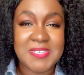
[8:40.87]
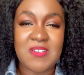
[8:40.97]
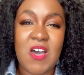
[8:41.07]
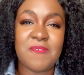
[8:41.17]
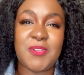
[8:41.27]

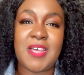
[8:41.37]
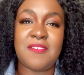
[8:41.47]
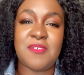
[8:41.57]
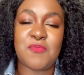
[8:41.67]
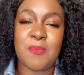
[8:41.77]
an awful
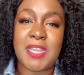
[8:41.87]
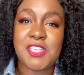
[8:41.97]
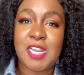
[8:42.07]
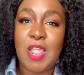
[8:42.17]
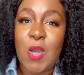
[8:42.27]
lot of
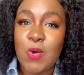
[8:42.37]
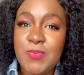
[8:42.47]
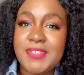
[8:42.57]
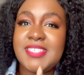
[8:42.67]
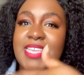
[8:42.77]
information, and I
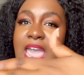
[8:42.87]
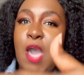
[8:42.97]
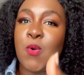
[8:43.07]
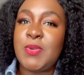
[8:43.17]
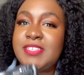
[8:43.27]
hope you see
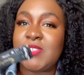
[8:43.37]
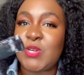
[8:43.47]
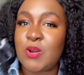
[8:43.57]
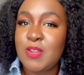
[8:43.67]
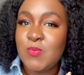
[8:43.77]
how we
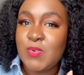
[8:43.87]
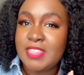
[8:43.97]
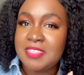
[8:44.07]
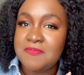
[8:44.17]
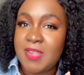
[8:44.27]
started
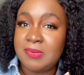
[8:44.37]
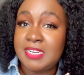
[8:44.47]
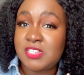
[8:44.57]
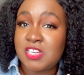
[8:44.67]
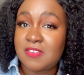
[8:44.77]
with the
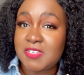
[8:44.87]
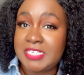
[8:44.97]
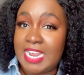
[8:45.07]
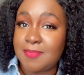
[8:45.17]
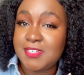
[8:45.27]
foundation of
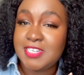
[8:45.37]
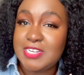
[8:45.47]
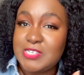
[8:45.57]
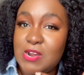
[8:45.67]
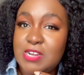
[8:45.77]
establishing
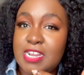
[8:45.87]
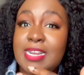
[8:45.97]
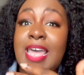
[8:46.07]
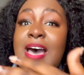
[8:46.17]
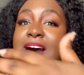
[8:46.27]
a
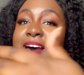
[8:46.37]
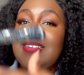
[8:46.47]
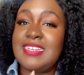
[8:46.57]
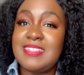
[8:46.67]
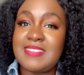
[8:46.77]
target
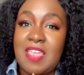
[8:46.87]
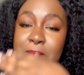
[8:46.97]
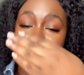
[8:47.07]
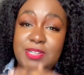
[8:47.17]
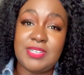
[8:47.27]
audience
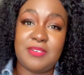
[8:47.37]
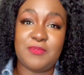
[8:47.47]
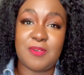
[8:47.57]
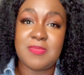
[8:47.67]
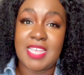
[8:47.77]
and building
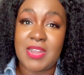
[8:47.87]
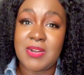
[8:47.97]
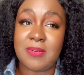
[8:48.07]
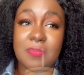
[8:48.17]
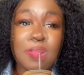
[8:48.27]
from
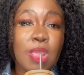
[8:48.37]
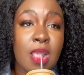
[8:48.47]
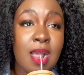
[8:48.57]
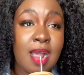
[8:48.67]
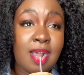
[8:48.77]
there.
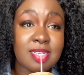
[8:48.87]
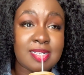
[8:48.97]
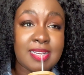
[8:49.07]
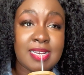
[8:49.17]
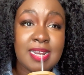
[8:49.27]
Hey y'all,
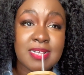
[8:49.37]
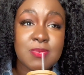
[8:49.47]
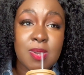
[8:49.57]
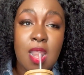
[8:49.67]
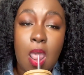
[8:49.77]
forgive me,
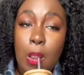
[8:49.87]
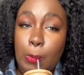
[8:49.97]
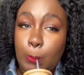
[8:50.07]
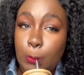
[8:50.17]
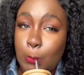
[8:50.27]
I did not
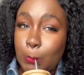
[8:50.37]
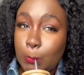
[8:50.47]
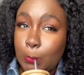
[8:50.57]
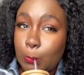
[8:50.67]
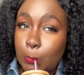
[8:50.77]
shoot a
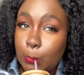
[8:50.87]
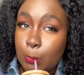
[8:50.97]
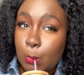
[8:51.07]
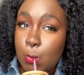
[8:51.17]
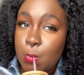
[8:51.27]
significant
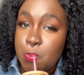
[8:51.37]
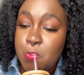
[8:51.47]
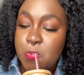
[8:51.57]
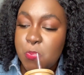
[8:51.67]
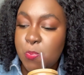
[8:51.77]

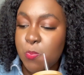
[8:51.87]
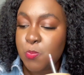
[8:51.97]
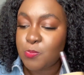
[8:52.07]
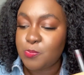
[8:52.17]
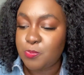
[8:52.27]
outro. When I
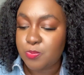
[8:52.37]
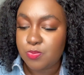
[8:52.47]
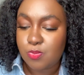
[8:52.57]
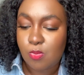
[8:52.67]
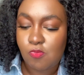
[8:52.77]
tell you I was
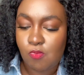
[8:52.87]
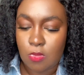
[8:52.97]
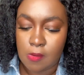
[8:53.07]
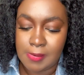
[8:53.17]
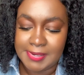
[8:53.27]
having the
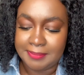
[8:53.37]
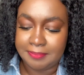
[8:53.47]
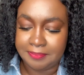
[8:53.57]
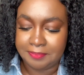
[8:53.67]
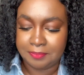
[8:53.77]
roughest
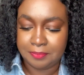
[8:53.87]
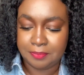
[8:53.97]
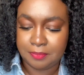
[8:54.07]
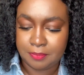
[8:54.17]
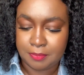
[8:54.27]
day shooting
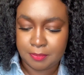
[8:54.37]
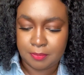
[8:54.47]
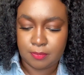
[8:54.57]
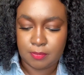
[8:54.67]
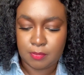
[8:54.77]
this,
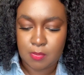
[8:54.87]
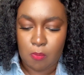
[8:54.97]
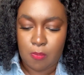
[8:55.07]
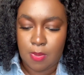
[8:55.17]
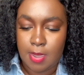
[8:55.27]
you'll
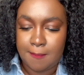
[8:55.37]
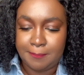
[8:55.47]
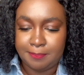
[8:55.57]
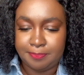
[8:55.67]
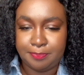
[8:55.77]
have to
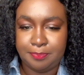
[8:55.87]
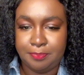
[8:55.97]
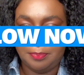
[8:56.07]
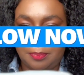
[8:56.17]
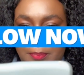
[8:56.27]
believe me, but I can't